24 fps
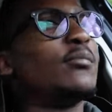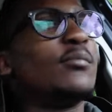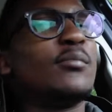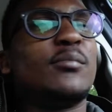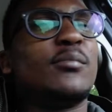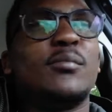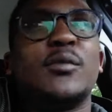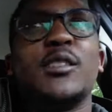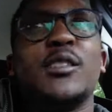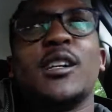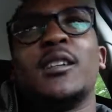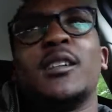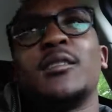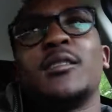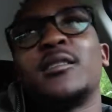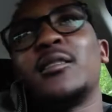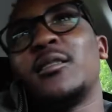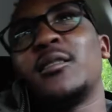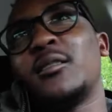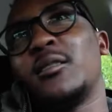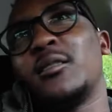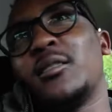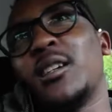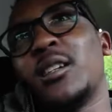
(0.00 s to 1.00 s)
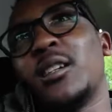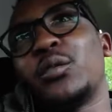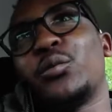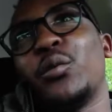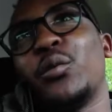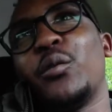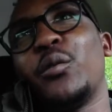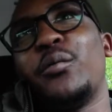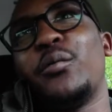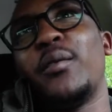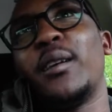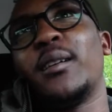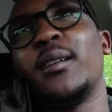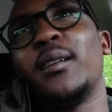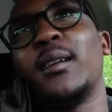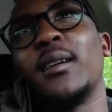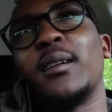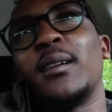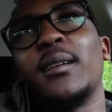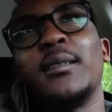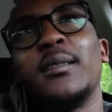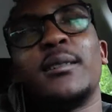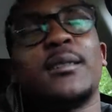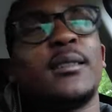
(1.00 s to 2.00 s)
just just for fun like
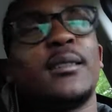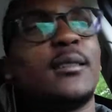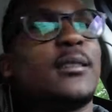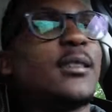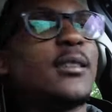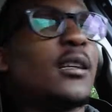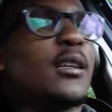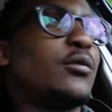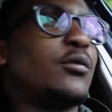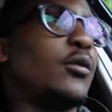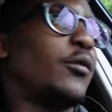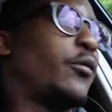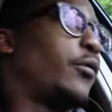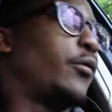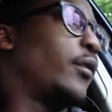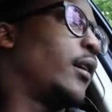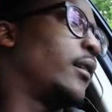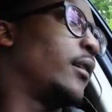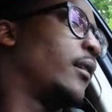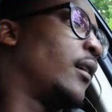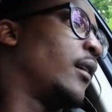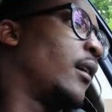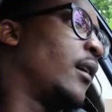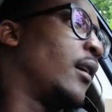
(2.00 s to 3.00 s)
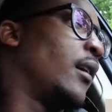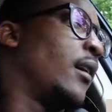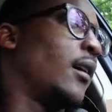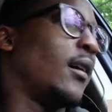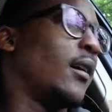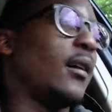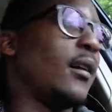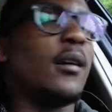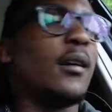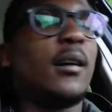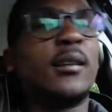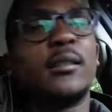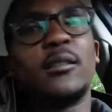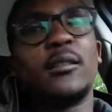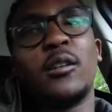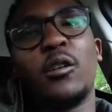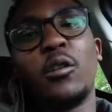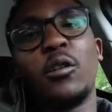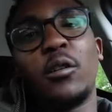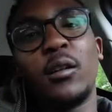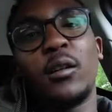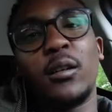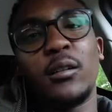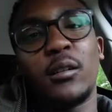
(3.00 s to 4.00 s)
i said just for fun and
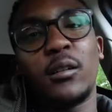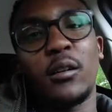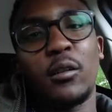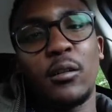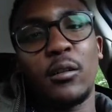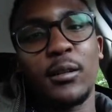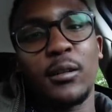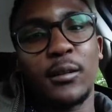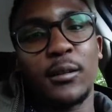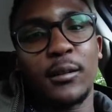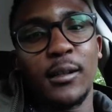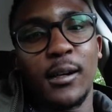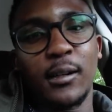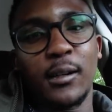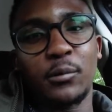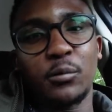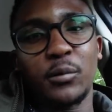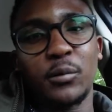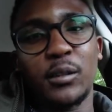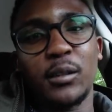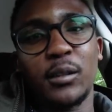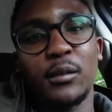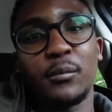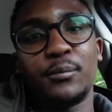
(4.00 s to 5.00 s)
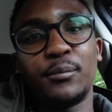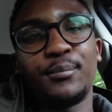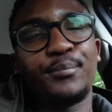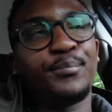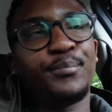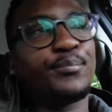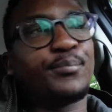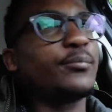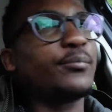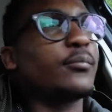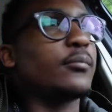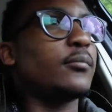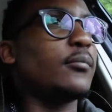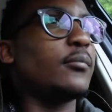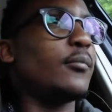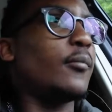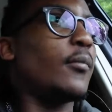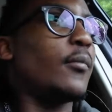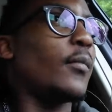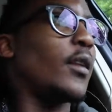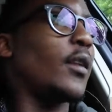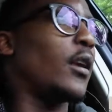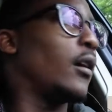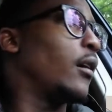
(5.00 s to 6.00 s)
all all in that with the
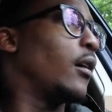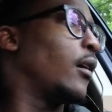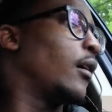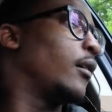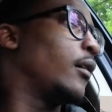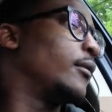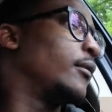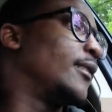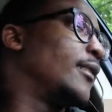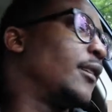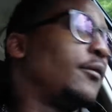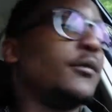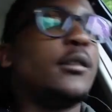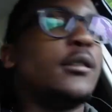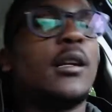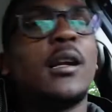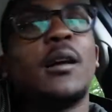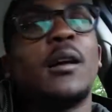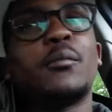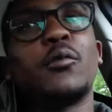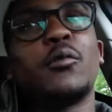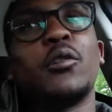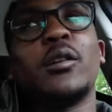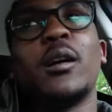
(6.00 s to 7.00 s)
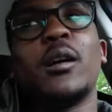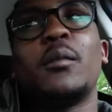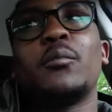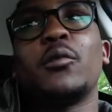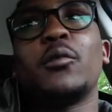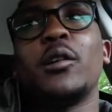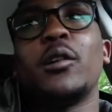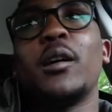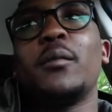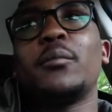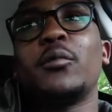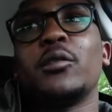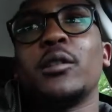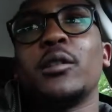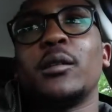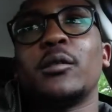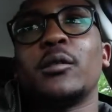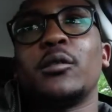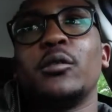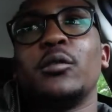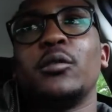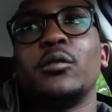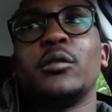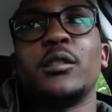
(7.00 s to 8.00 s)
uh, definitely I'm going I'm go, I'm gonna
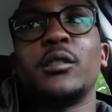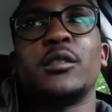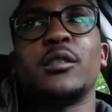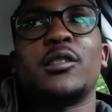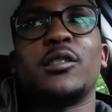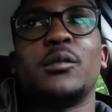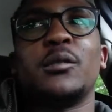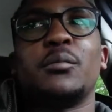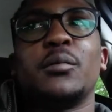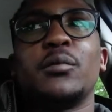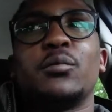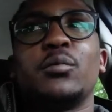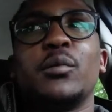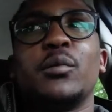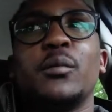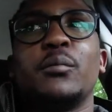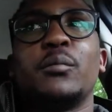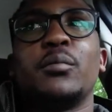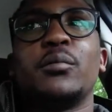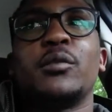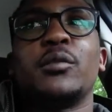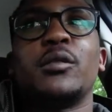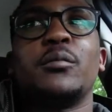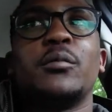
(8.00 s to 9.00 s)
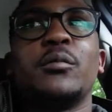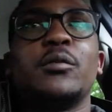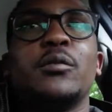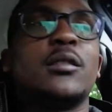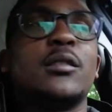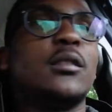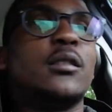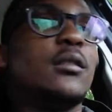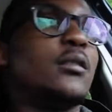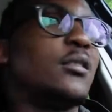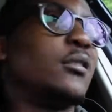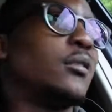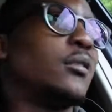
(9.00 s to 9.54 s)
go on the cheapest way possible since